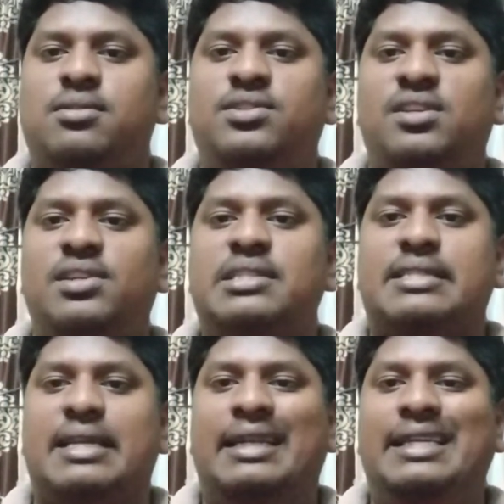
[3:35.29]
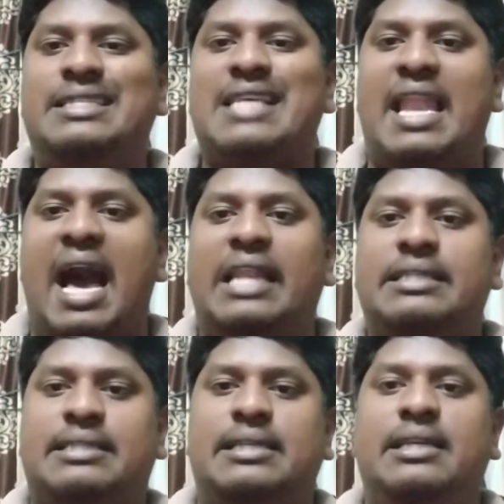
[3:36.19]
general studies
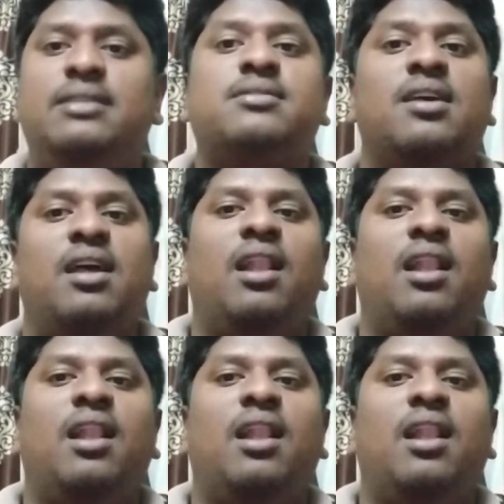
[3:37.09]
analyses,